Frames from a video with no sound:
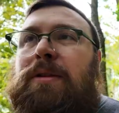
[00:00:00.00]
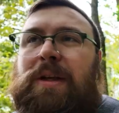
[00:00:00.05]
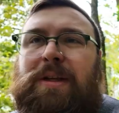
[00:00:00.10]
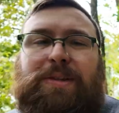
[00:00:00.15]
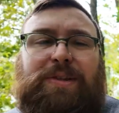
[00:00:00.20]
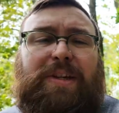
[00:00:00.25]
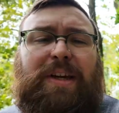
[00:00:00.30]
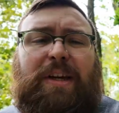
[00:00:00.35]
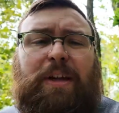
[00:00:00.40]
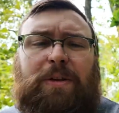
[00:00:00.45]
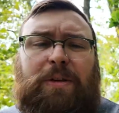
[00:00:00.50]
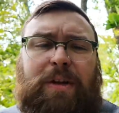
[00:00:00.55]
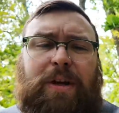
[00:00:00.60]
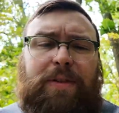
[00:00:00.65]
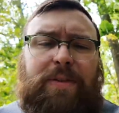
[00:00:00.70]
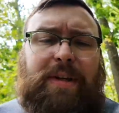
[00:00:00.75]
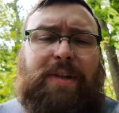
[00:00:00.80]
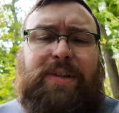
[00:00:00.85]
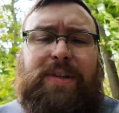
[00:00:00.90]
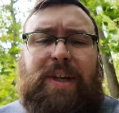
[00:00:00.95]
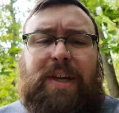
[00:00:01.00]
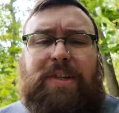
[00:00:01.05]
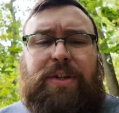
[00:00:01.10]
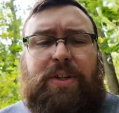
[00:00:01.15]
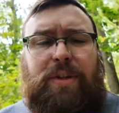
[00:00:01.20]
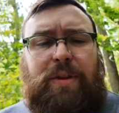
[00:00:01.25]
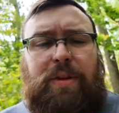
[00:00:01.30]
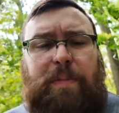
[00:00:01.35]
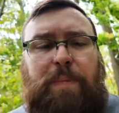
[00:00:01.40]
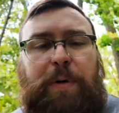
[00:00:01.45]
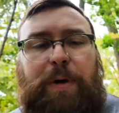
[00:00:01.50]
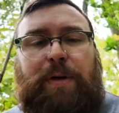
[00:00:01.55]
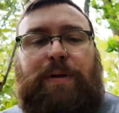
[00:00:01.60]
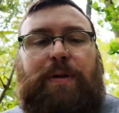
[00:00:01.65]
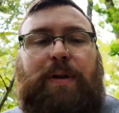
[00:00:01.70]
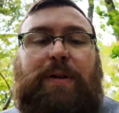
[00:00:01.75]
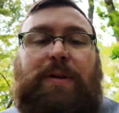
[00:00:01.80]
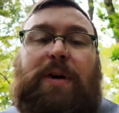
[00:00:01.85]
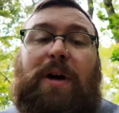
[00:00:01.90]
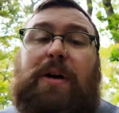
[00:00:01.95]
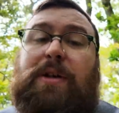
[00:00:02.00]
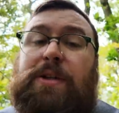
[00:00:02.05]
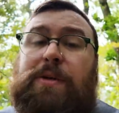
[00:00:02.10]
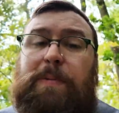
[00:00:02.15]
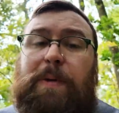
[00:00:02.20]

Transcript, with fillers: Let's take a look at the section in the book that talks